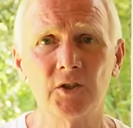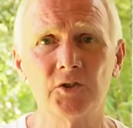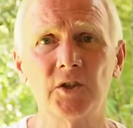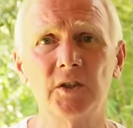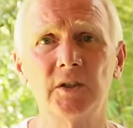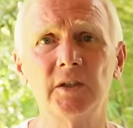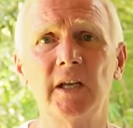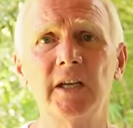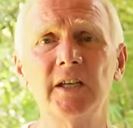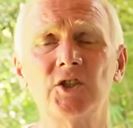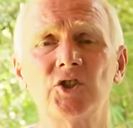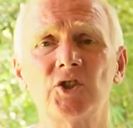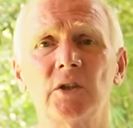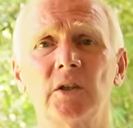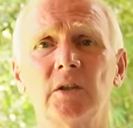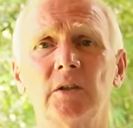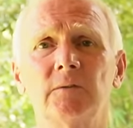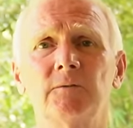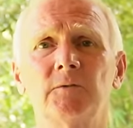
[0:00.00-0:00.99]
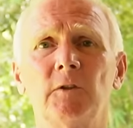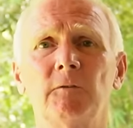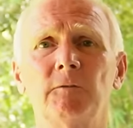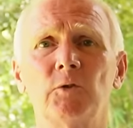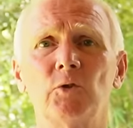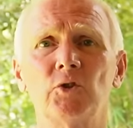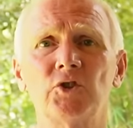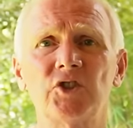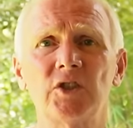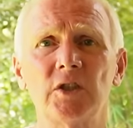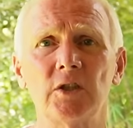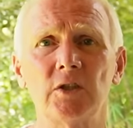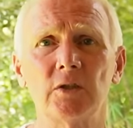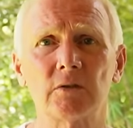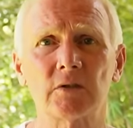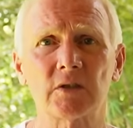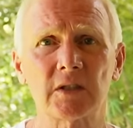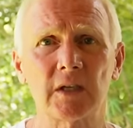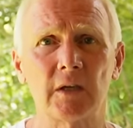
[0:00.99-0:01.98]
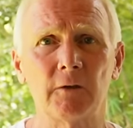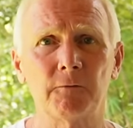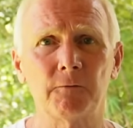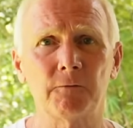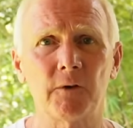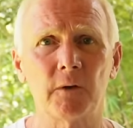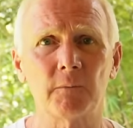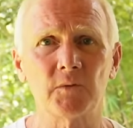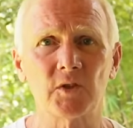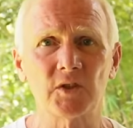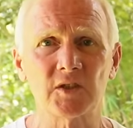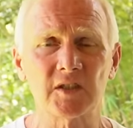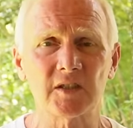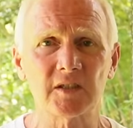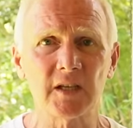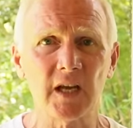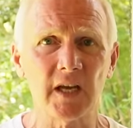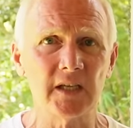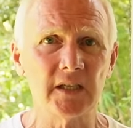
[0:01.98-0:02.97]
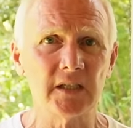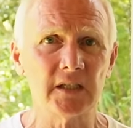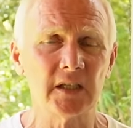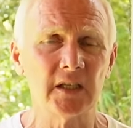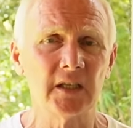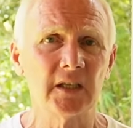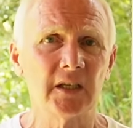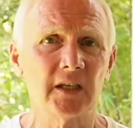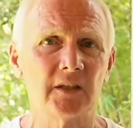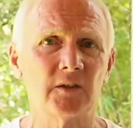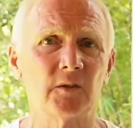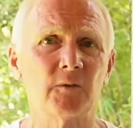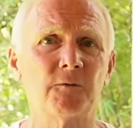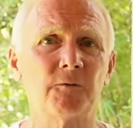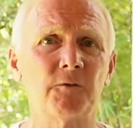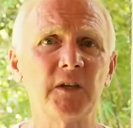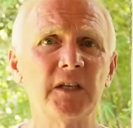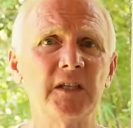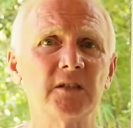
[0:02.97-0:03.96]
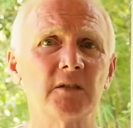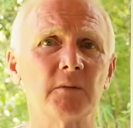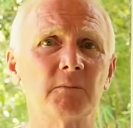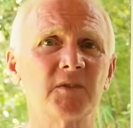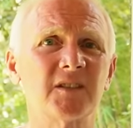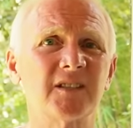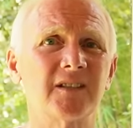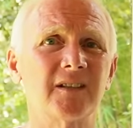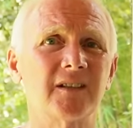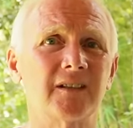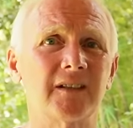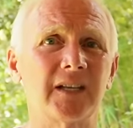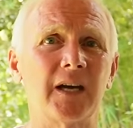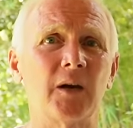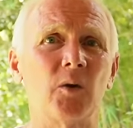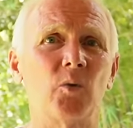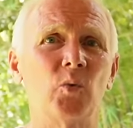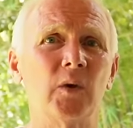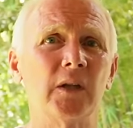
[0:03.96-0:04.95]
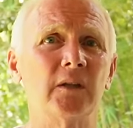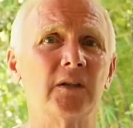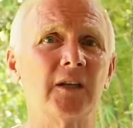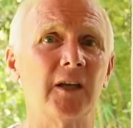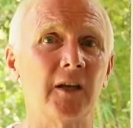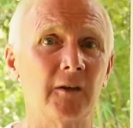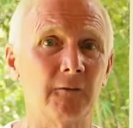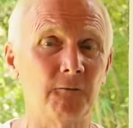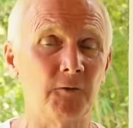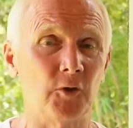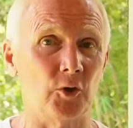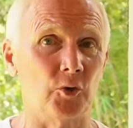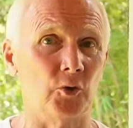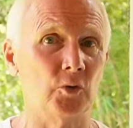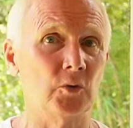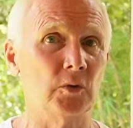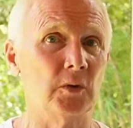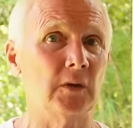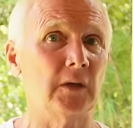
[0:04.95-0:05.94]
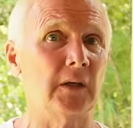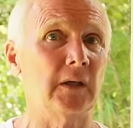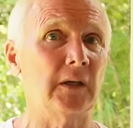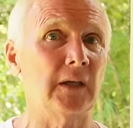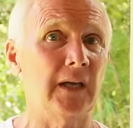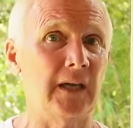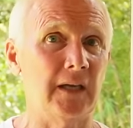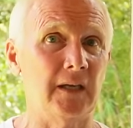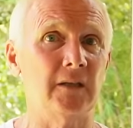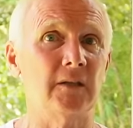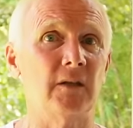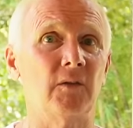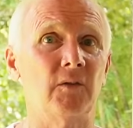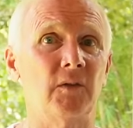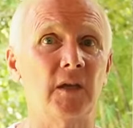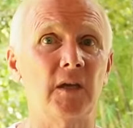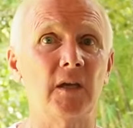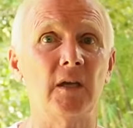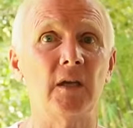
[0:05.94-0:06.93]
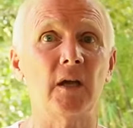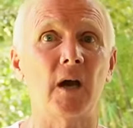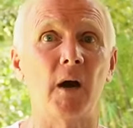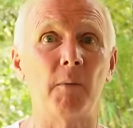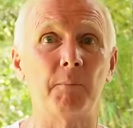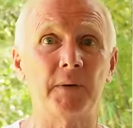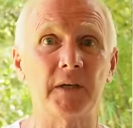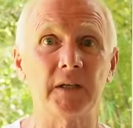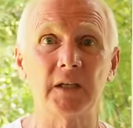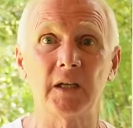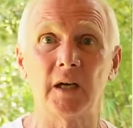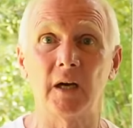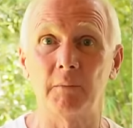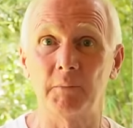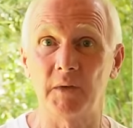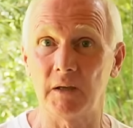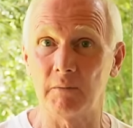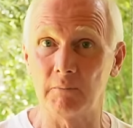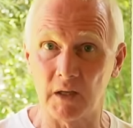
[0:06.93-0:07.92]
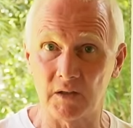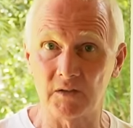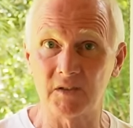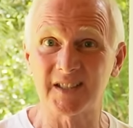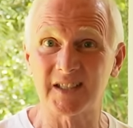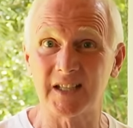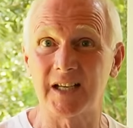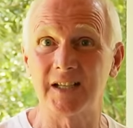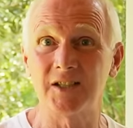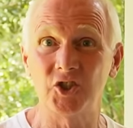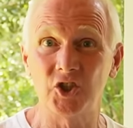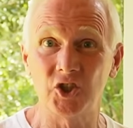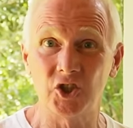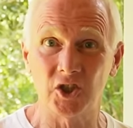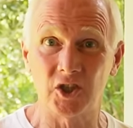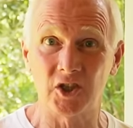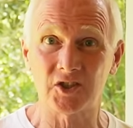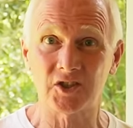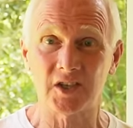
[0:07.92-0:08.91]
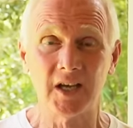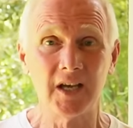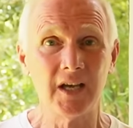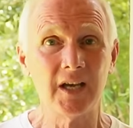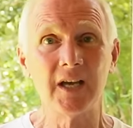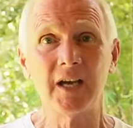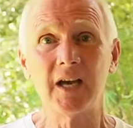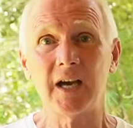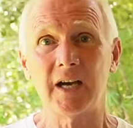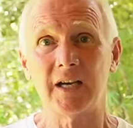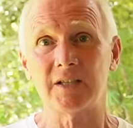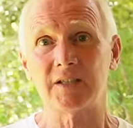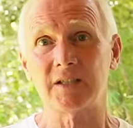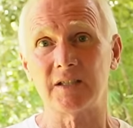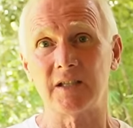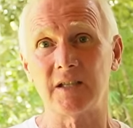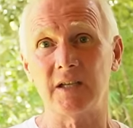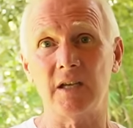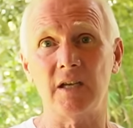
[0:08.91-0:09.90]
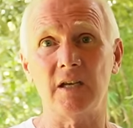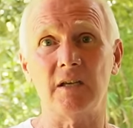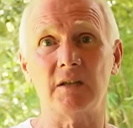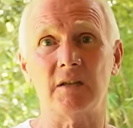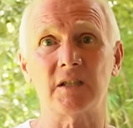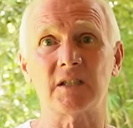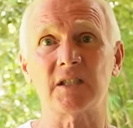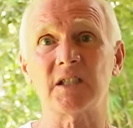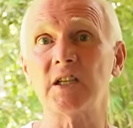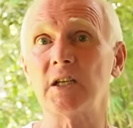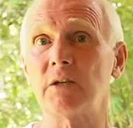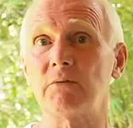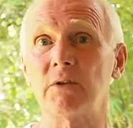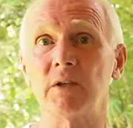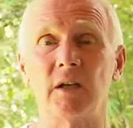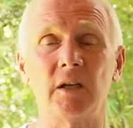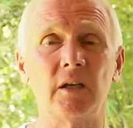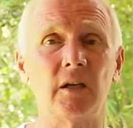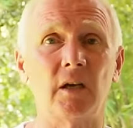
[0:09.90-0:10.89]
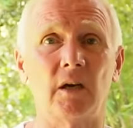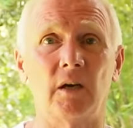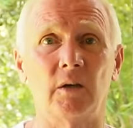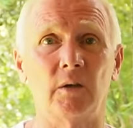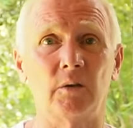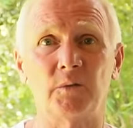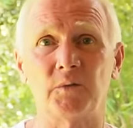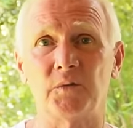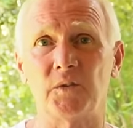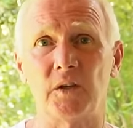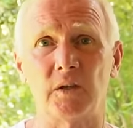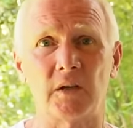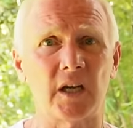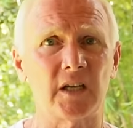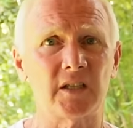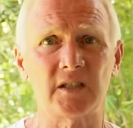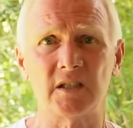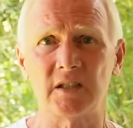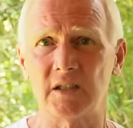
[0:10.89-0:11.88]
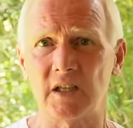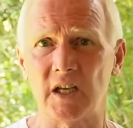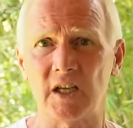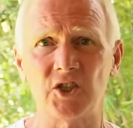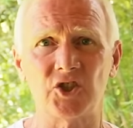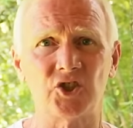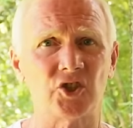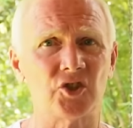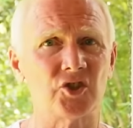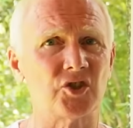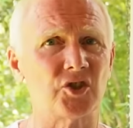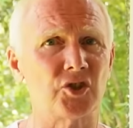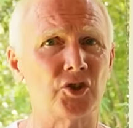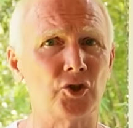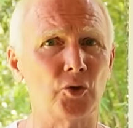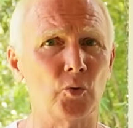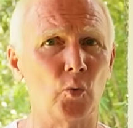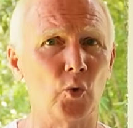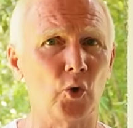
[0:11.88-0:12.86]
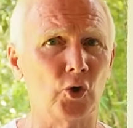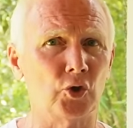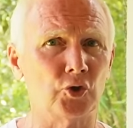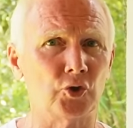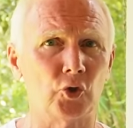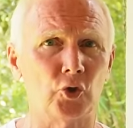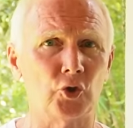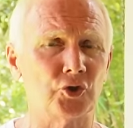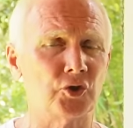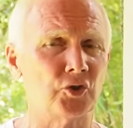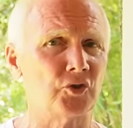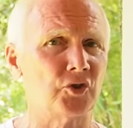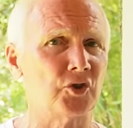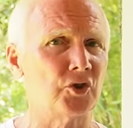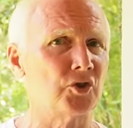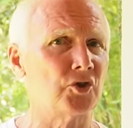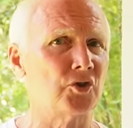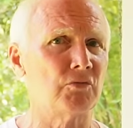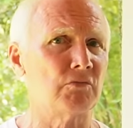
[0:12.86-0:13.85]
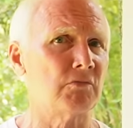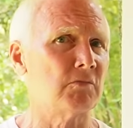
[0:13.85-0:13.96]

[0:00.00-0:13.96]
the nature of divorcing yourself from the state, and the freedoms that that will give you in the up and coming months and years as the, the tyranny of the United Nations, the New World Order, the